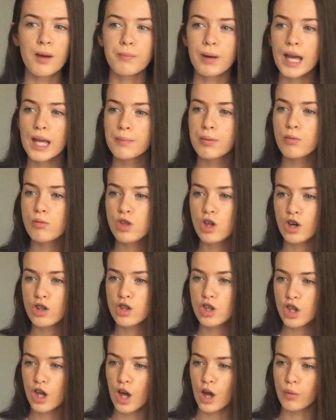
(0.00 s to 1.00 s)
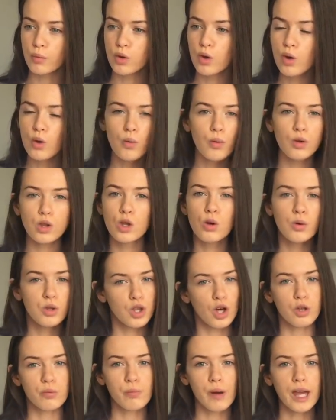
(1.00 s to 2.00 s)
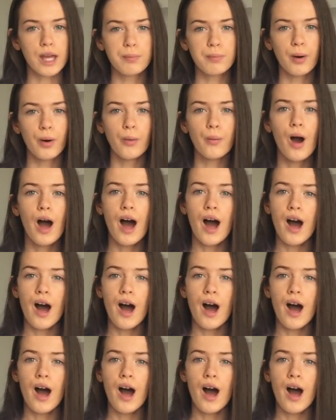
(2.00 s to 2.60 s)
People judge you. You judge people.